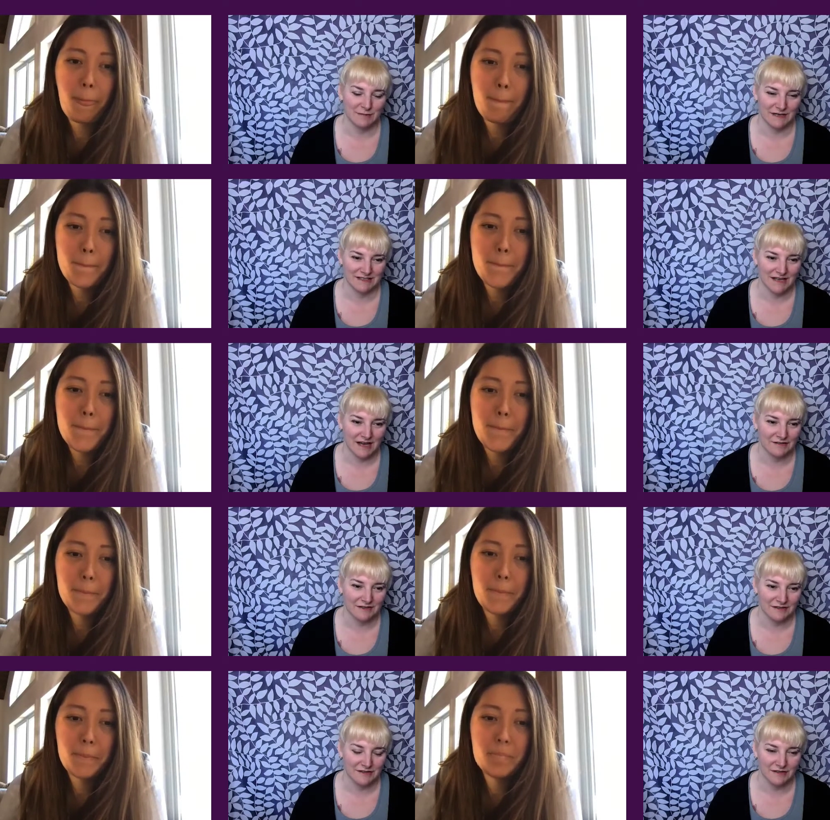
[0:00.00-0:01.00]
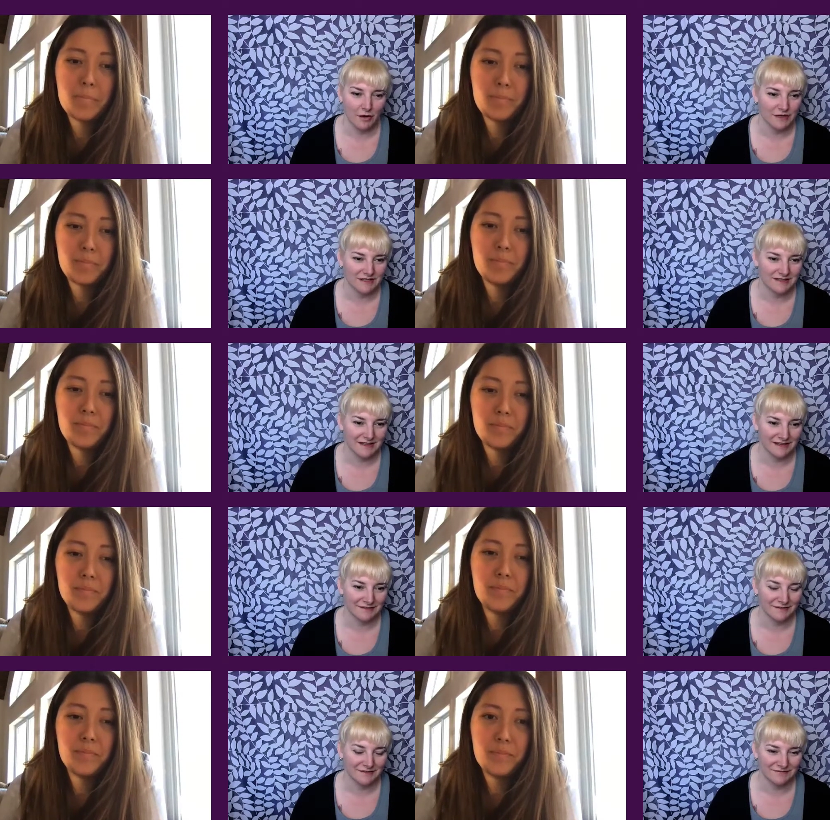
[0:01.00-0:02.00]
Speaker 1: but it's not even noticed
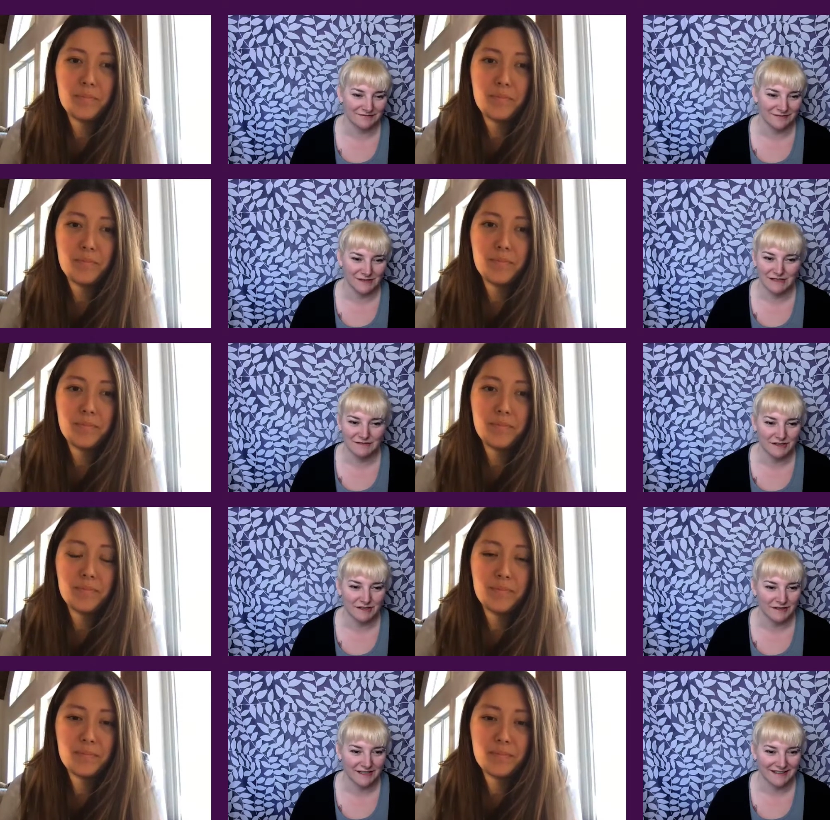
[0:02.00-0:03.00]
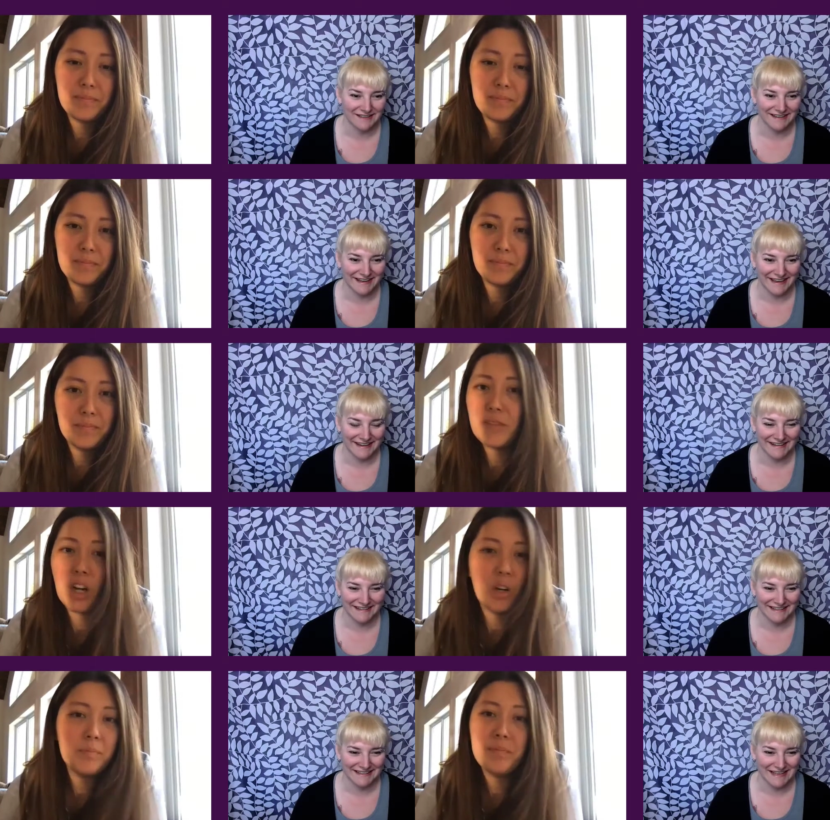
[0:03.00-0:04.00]
that we even do it. And
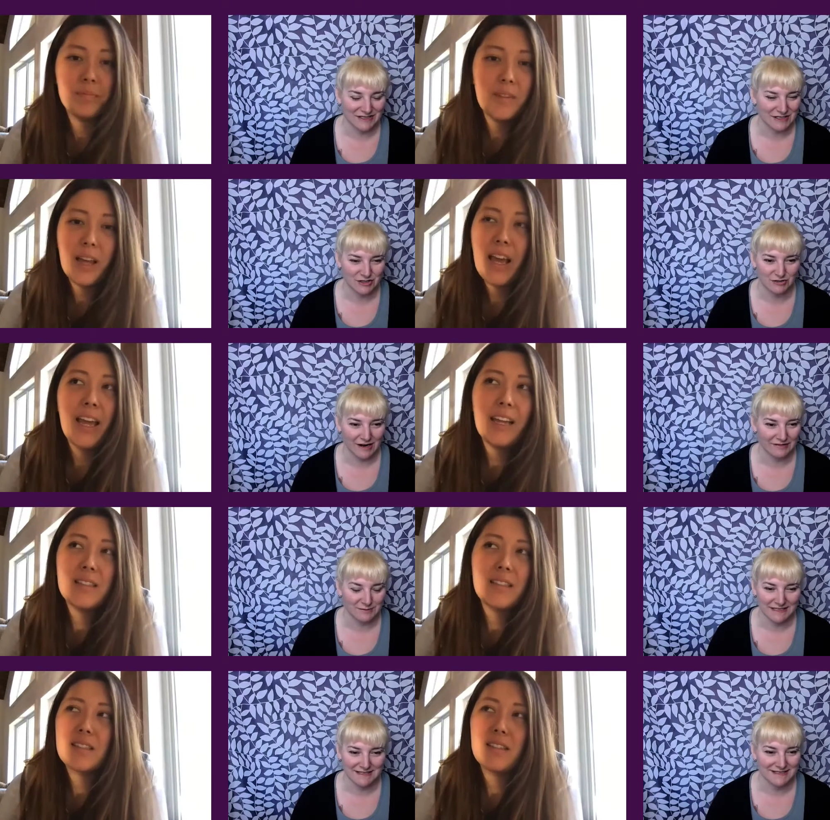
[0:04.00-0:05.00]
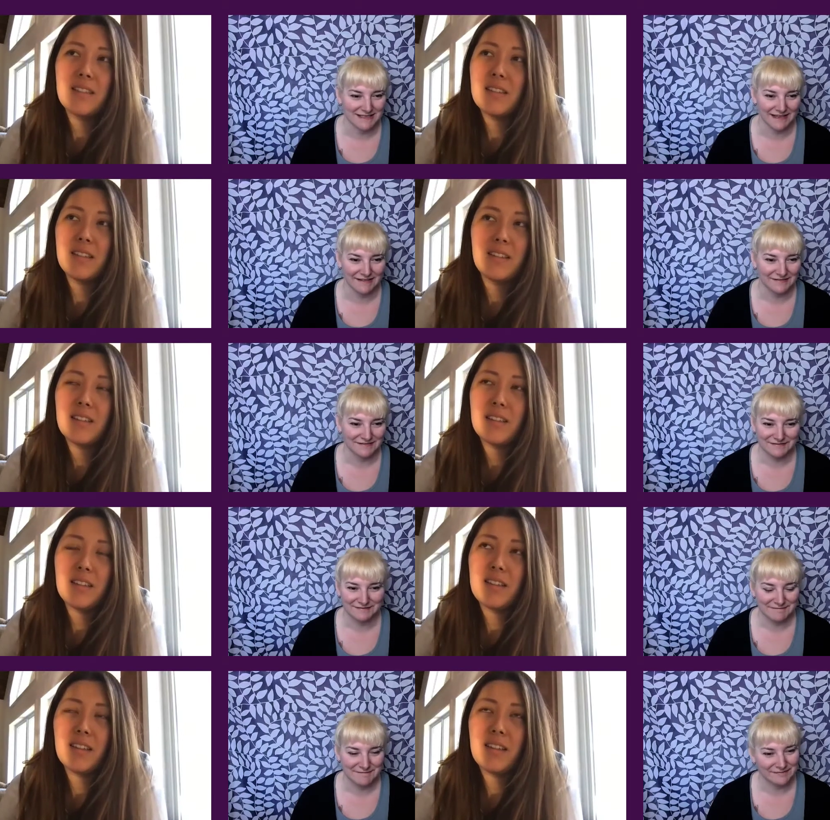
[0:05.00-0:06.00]
no. that just drives me insane.
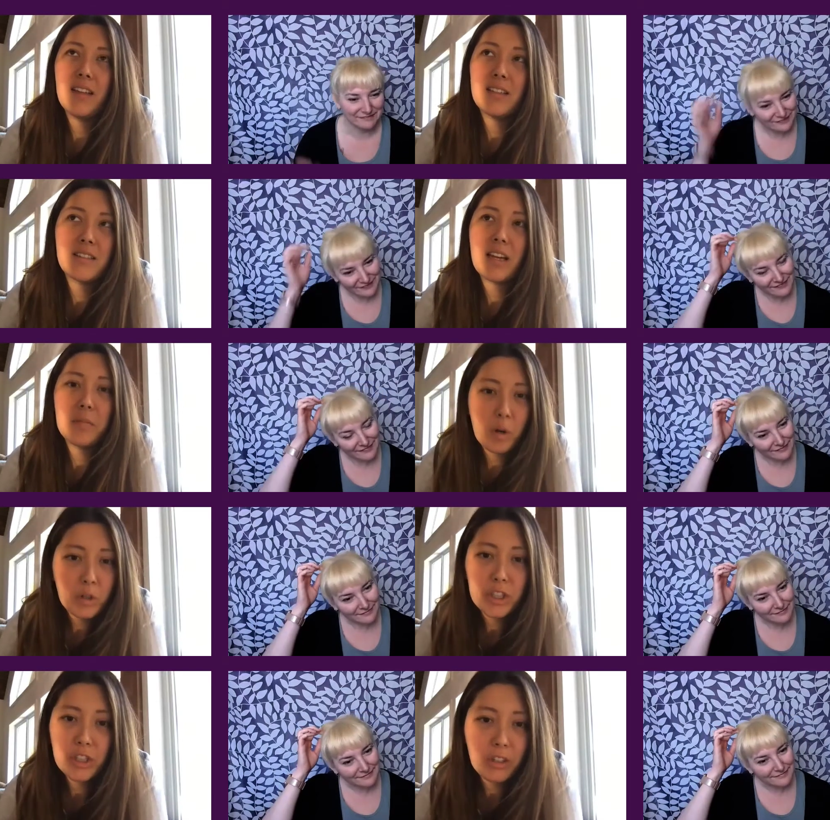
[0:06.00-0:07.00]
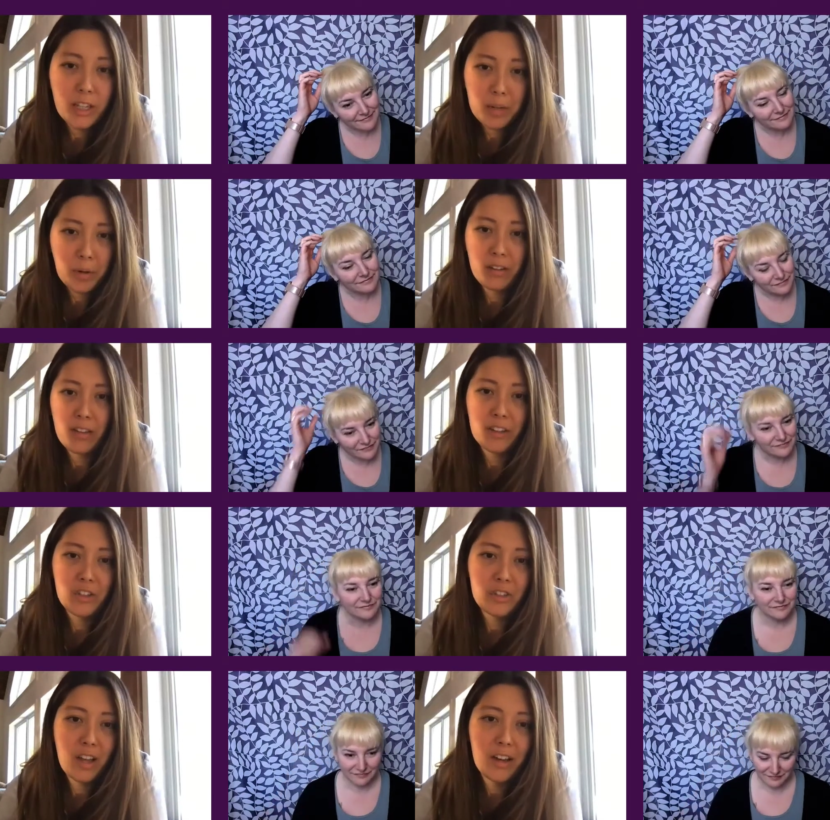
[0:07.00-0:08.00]
Speaker 2: It's that emotional labor that
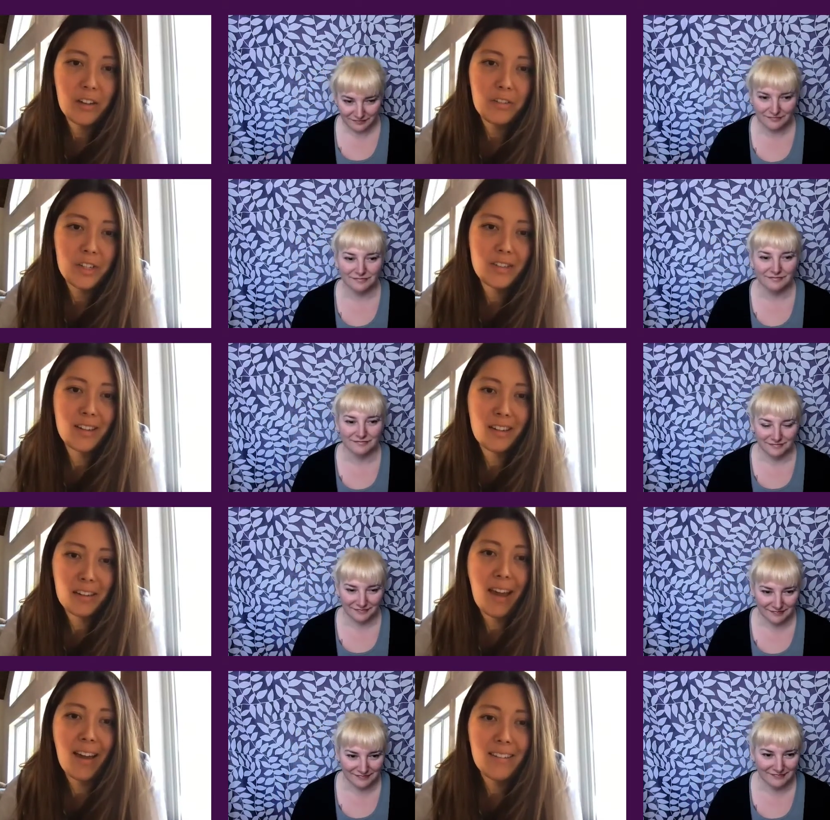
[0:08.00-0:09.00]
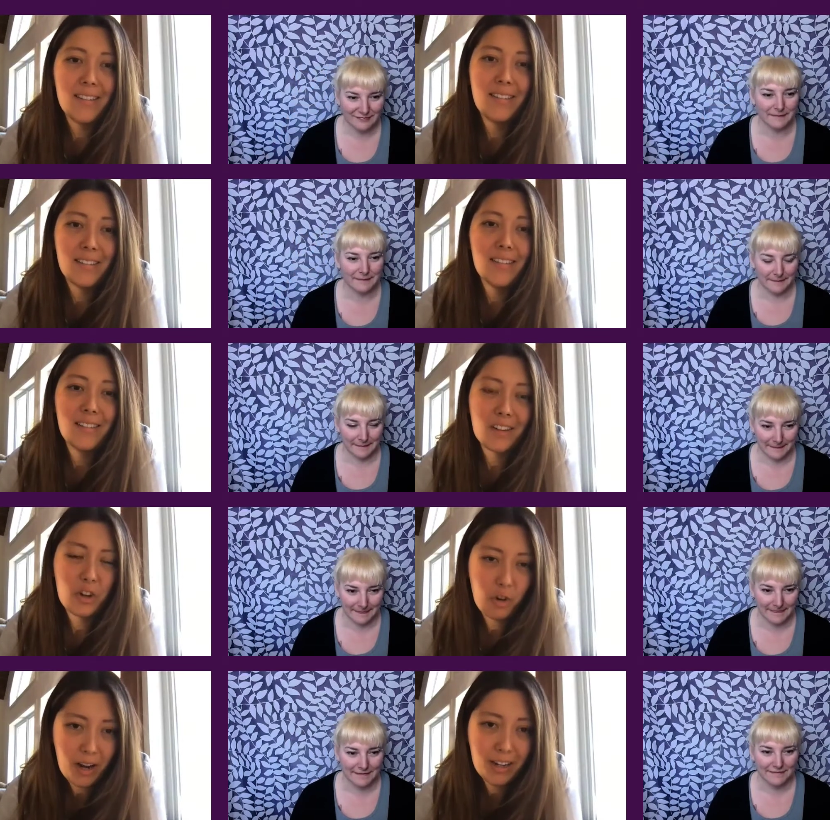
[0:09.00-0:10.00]
just kind of doesn't get
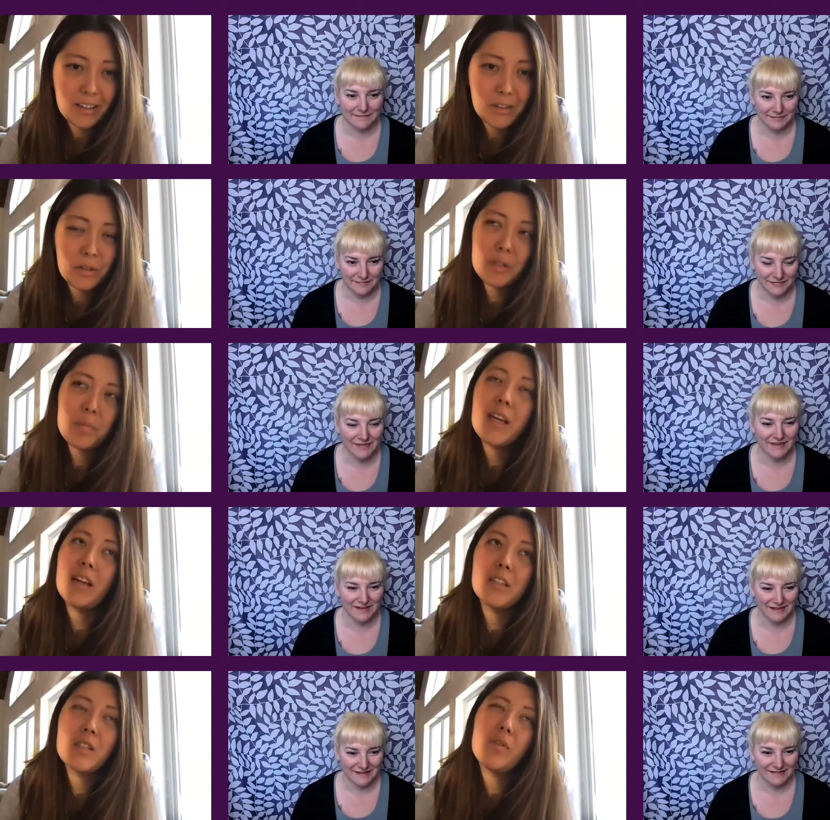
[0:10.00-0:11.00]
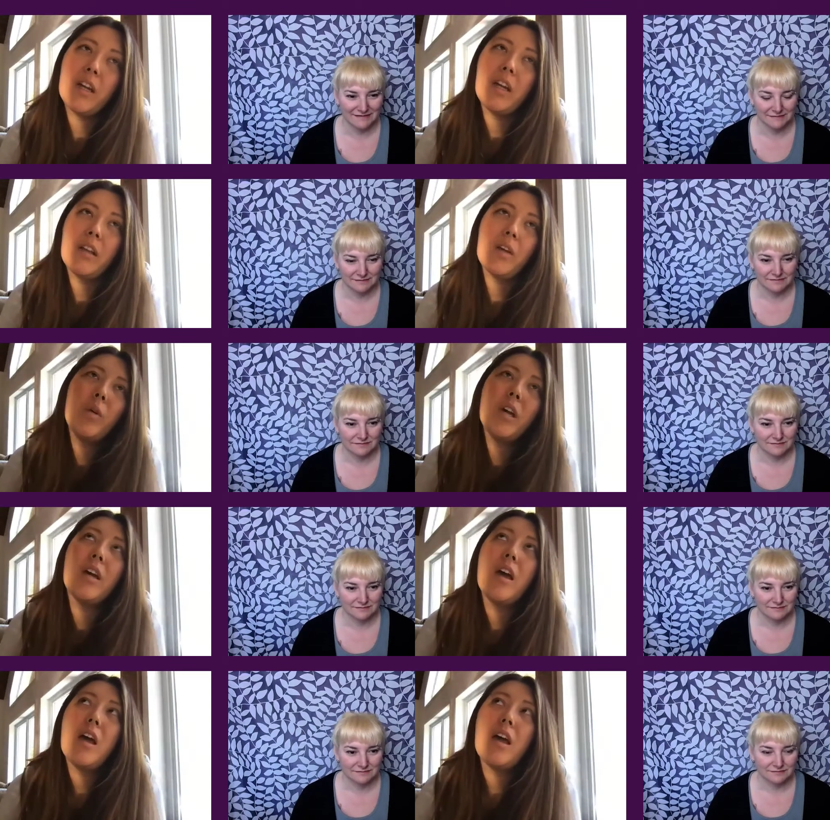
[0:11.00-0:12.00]
mm-hmm. credit, so to speak. And it's funny, like we